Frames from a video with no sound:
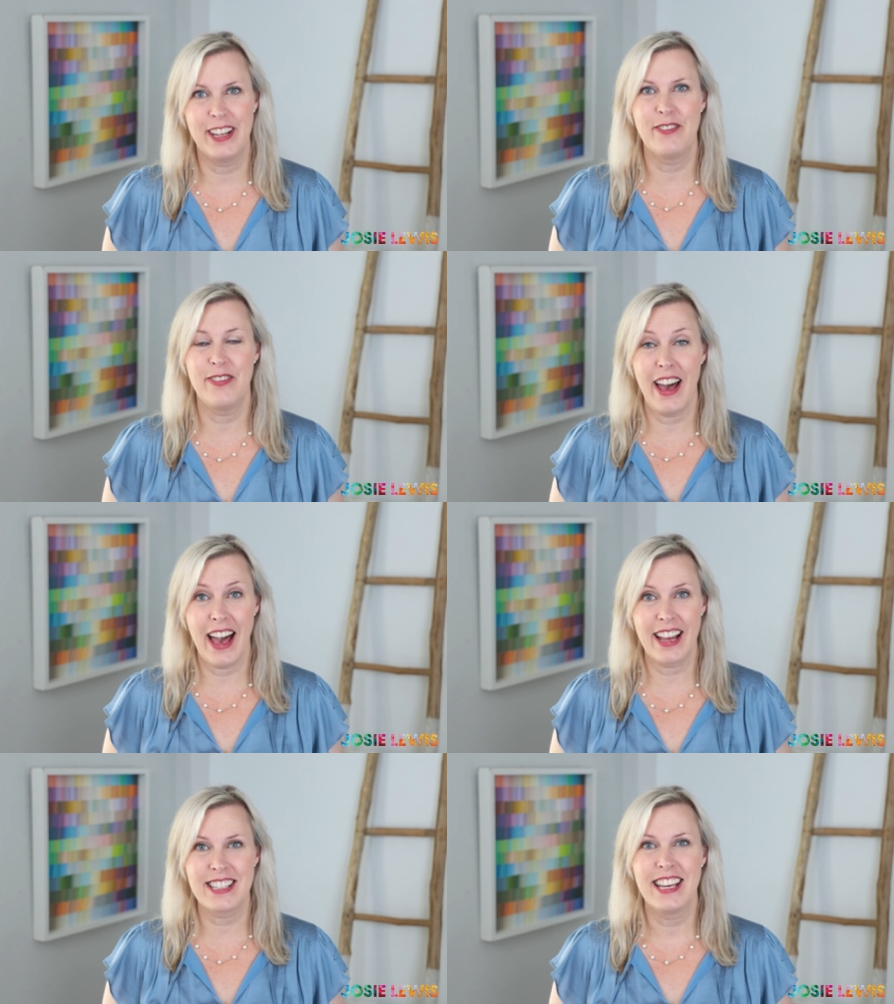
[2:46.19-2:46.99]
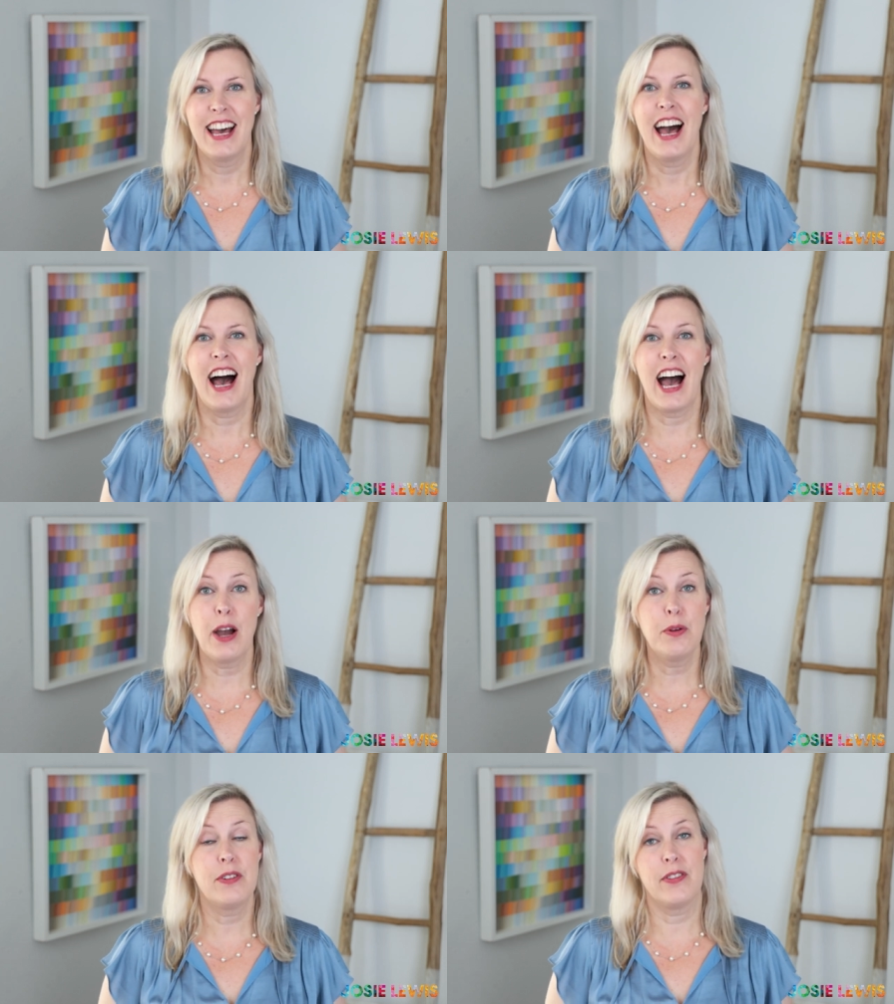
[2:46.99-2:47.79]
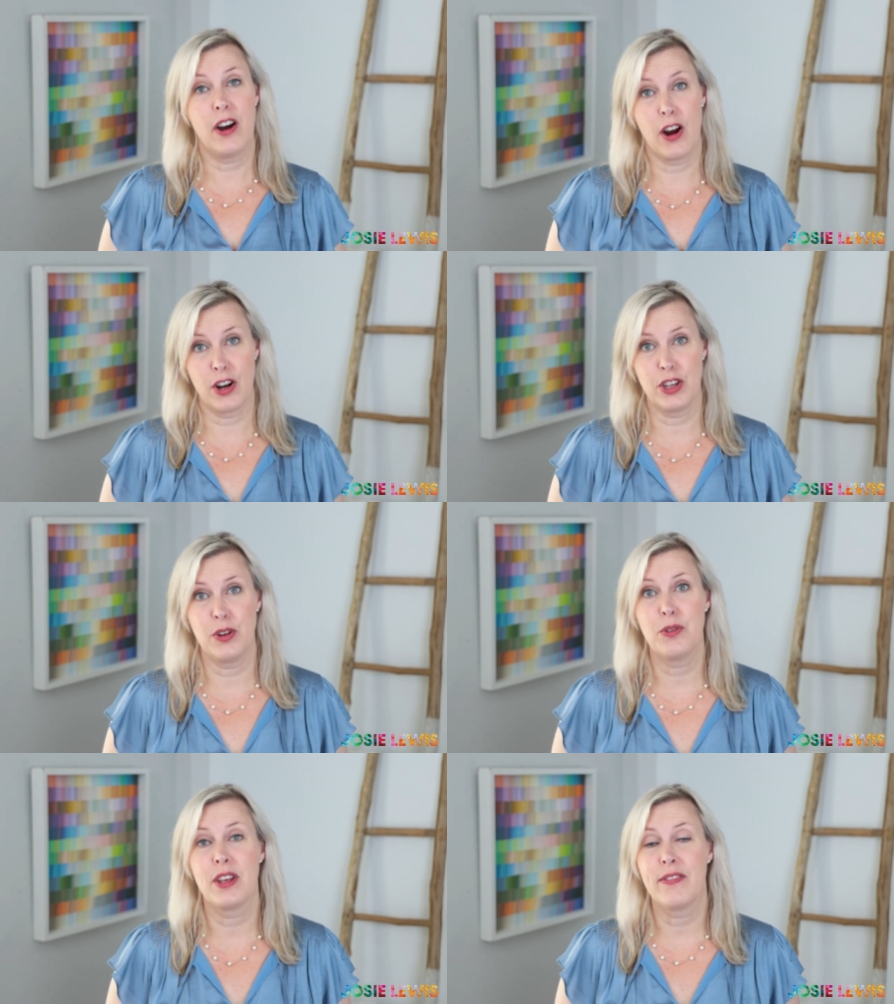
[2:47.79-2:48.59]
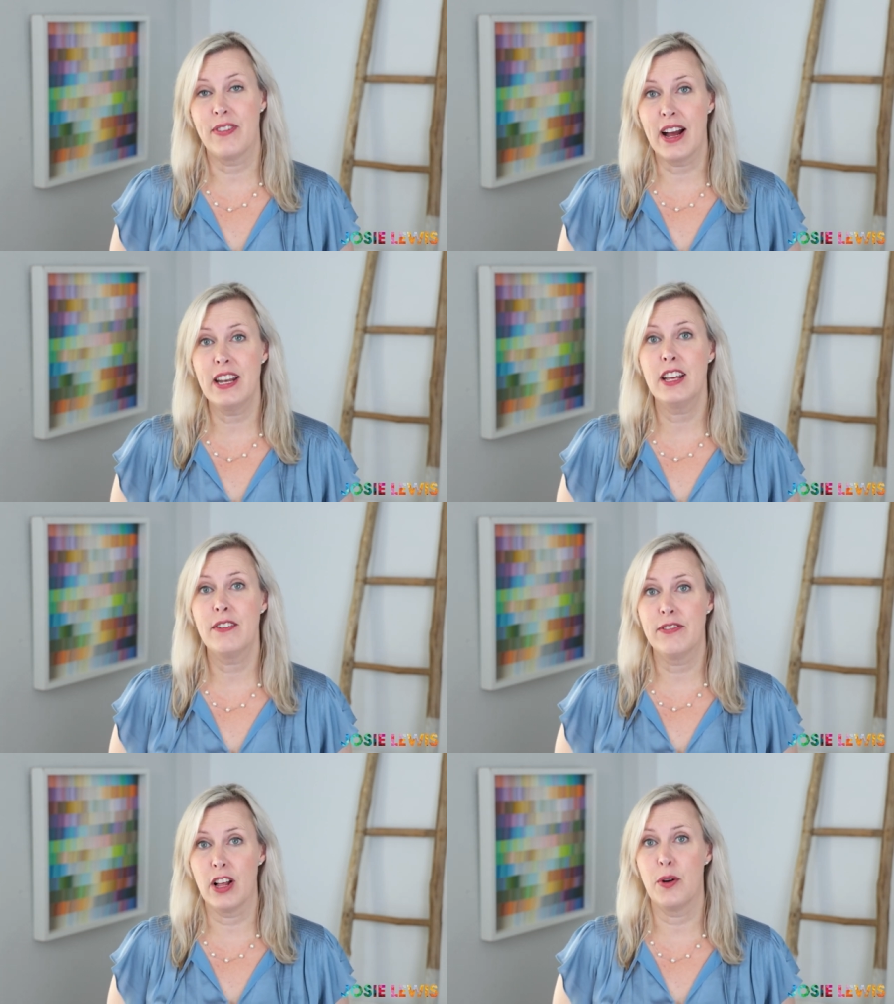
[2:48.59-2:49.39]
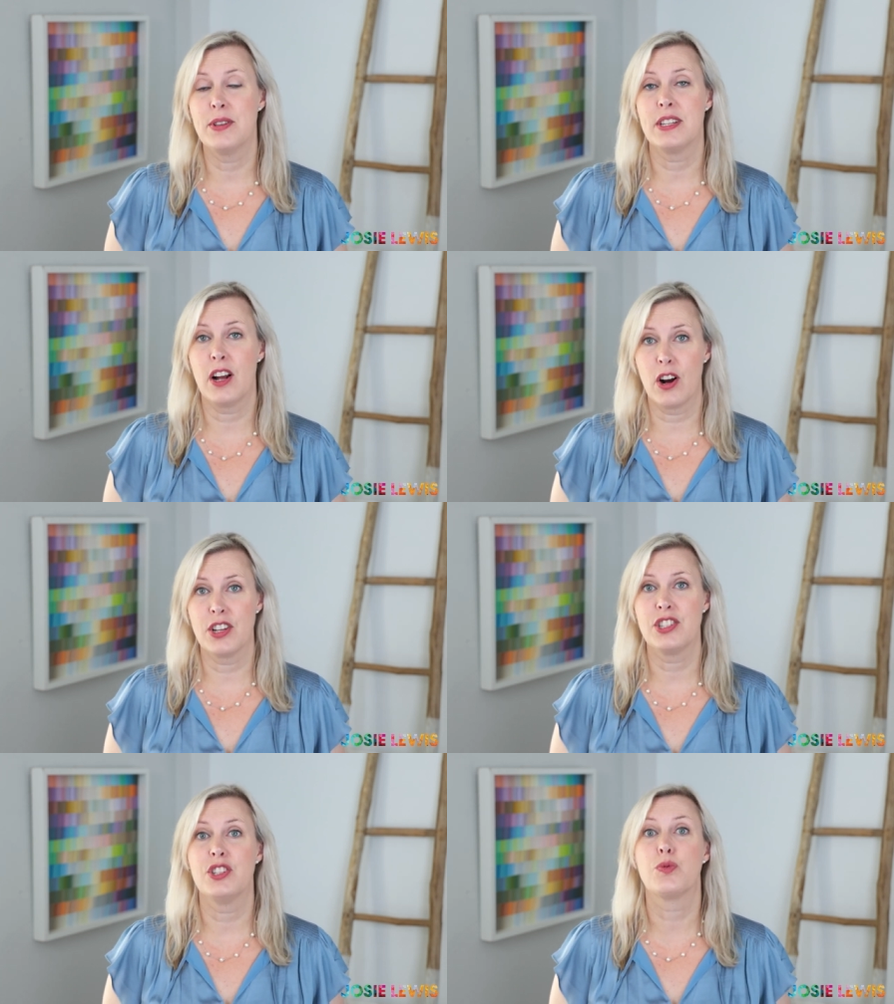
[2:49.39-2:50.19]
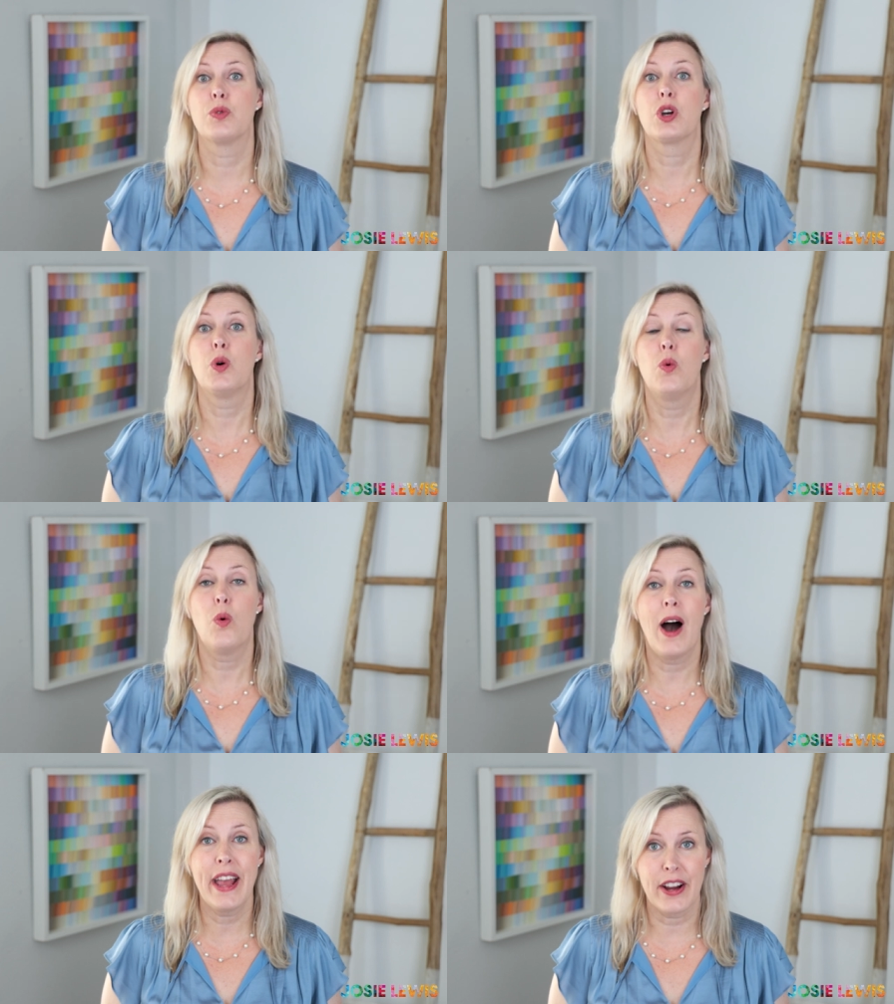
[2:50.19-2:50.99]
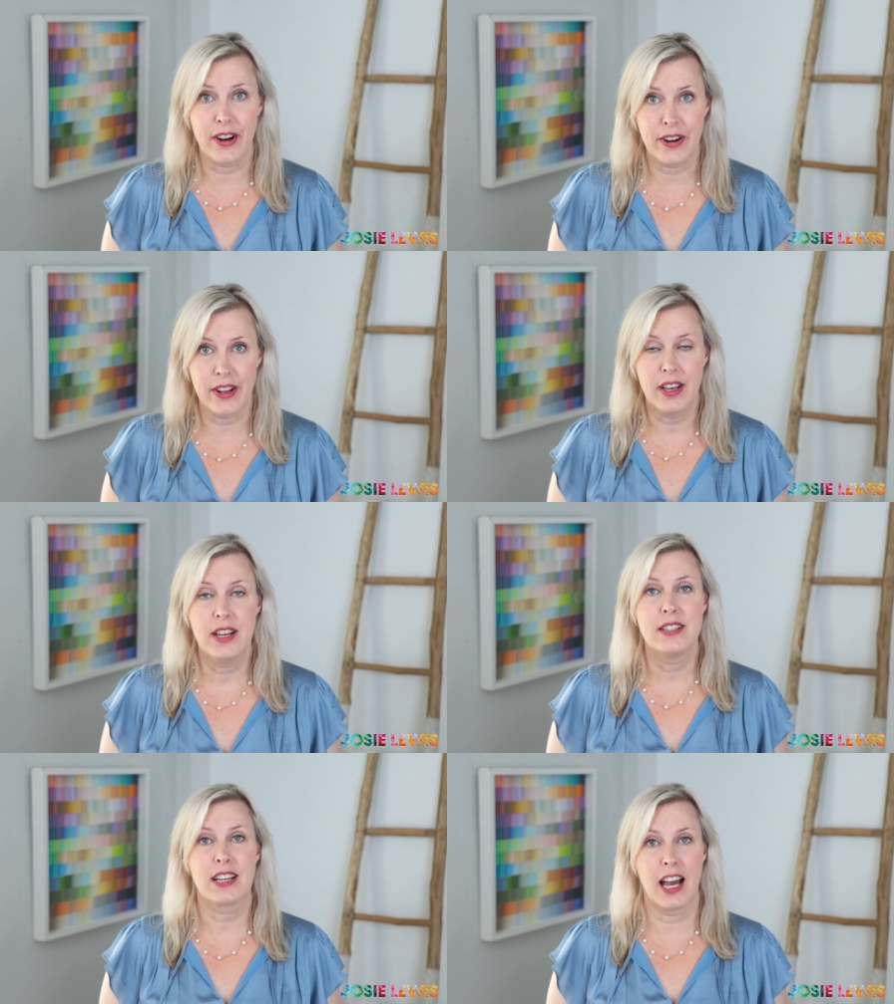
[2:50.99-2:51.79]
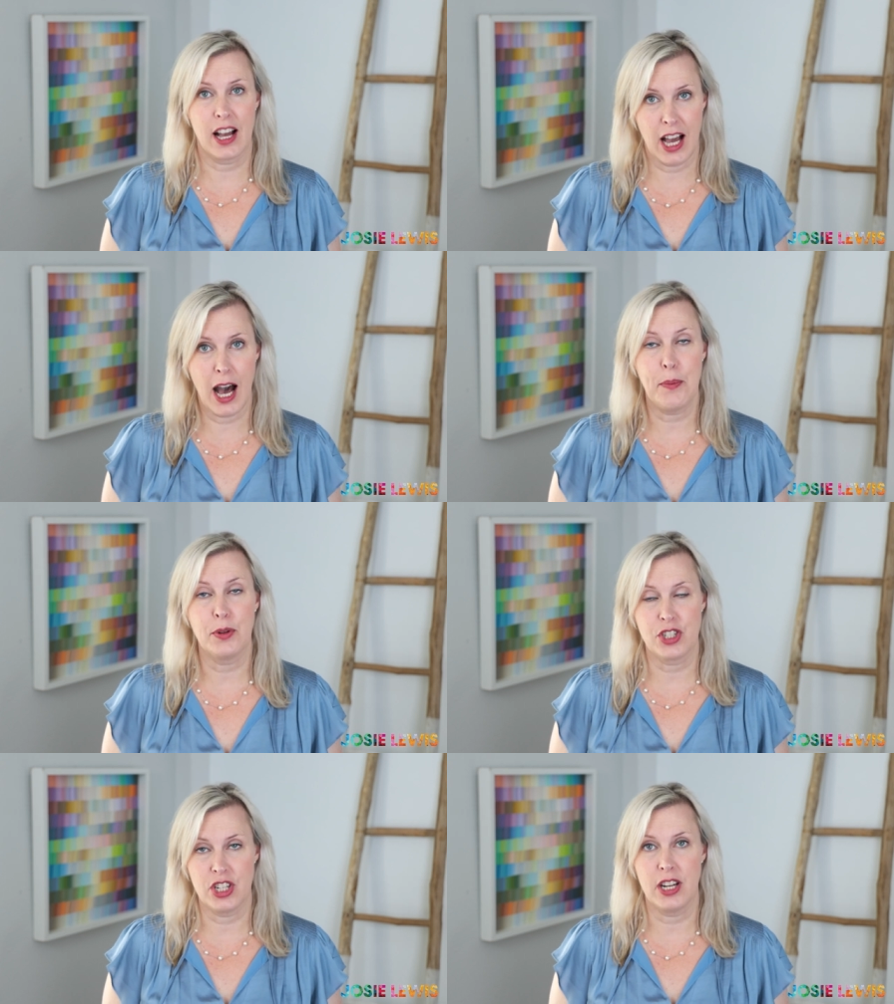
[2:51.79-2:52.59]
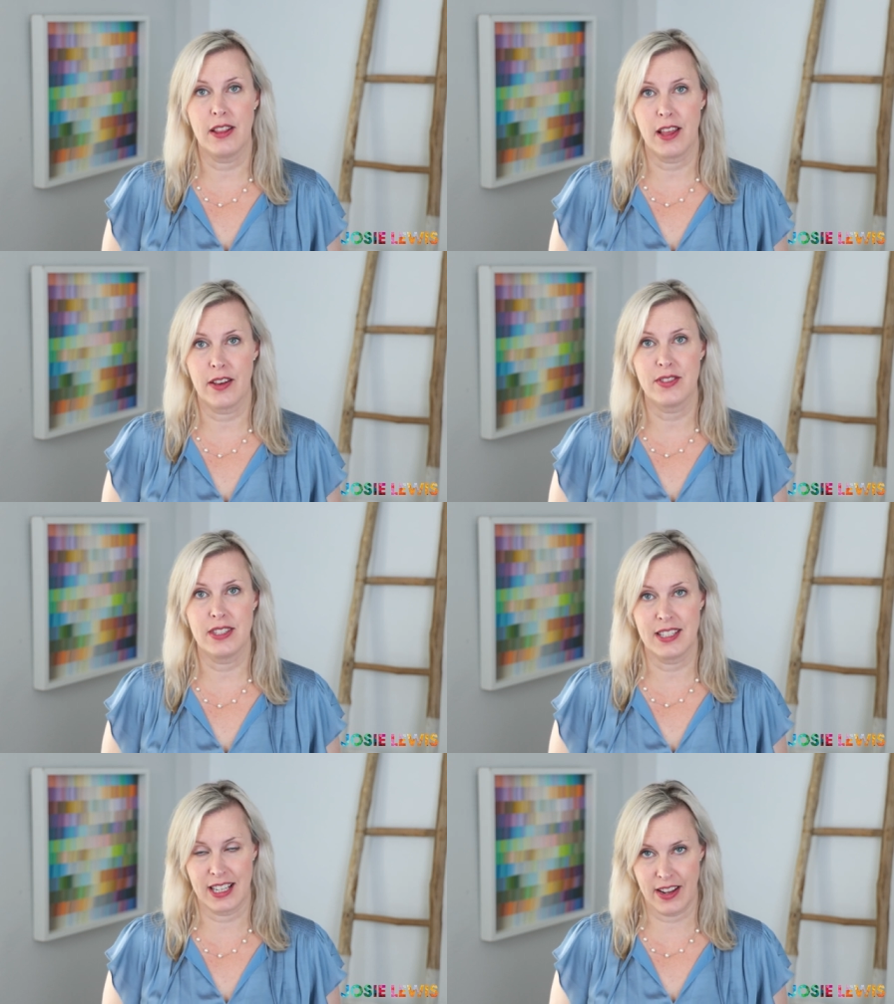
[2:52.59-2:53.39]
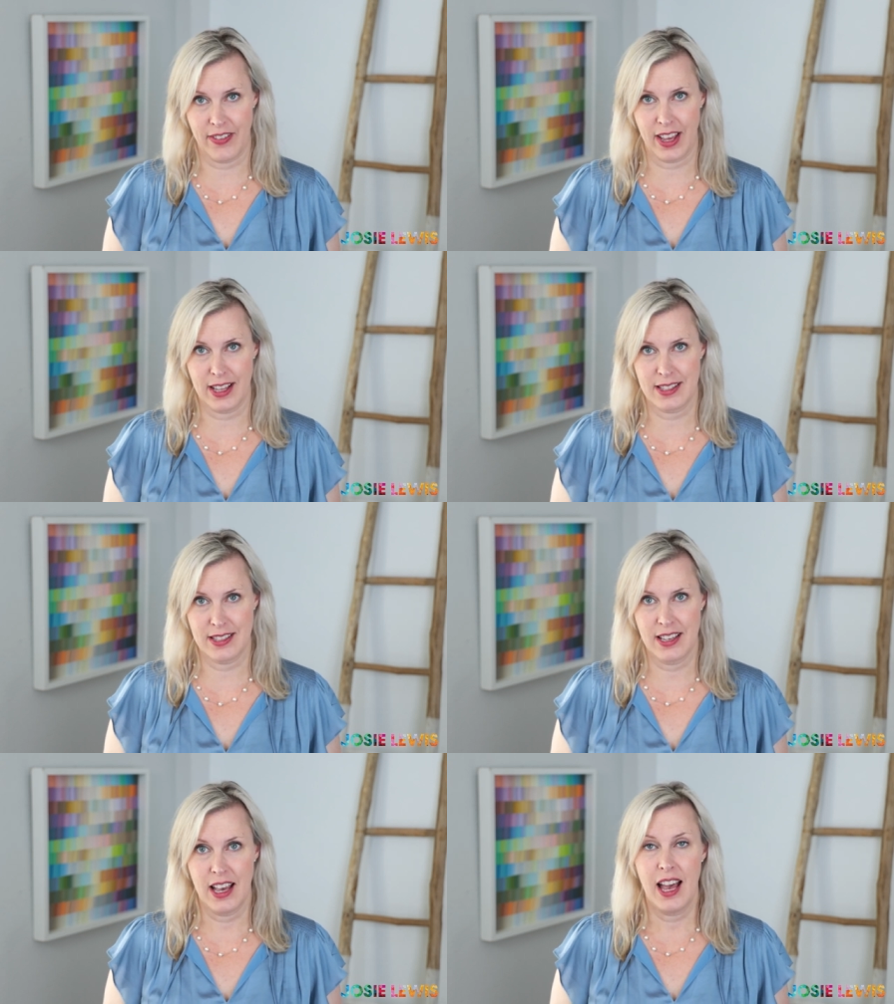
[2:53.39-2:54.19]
In fact, I would argue that finding flow as an artist is required to accomplish anything of significance.